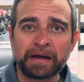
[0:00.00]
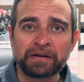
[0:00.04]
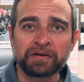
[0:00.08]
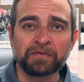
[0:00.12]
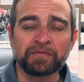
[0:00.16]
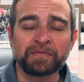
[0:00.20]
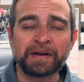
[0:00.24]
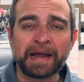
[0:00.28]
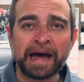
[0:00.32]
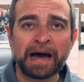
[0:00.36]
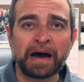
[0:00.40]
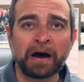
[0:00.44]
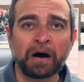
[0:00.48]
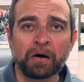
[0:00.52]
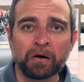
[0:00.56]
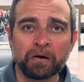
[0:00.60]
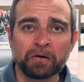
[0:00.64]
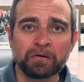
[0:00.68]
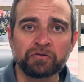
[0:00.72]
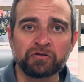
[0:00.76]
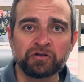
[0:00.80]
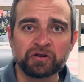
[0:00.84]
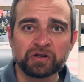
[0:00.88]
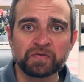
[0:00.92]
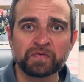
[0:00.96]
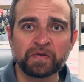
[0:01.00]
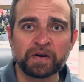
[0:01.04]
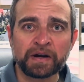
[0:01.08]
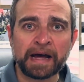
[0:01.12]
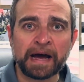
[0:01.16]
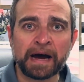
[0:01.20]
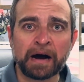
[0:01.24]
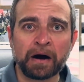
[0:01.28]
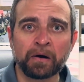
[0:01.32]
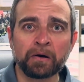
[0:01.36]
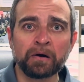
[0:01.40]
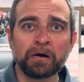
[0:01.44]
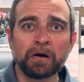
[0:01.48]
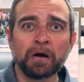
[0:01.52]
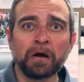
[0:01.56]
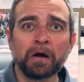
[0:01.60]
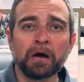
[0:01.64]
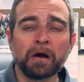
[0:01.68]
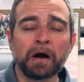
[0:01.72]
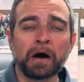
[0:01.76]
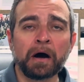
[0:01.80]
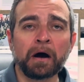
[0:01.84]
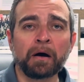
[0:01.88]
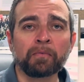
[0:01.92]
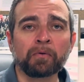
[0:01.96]
now, just for now,
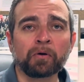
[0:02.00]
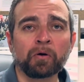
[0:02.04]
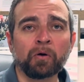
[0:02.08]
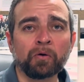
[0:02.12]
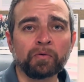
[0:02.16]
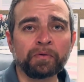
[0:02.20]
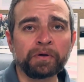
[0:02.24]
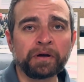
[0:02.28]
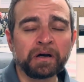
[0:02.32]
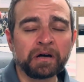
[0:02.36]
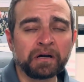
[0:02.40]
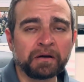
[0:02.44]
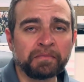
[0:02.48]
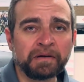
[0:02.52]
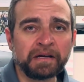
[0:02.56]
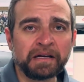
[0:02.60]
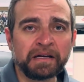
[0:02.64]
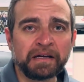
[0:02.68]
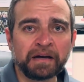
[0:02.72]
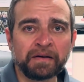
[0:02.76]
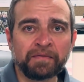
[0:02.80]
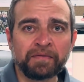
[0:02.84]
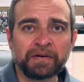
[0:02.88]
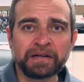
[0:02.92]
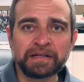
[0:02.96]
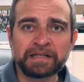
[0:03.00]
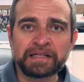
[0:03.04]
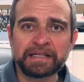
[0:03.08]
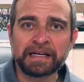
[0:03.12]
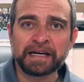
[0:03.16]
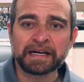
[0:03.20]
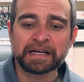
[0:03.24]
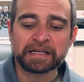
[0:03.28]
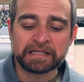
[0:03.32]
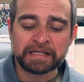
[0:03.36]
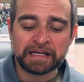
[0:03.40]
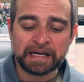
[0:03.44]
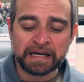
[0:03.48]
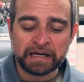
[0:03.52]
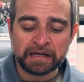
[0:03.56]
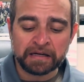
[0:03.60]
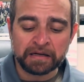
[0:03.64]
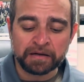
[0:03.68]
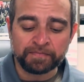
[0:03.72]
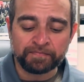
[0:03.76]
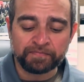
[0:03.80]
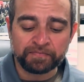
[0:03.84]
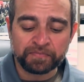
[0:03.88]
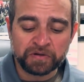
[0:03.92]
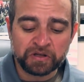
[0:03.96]
we're only going to be giving TXA to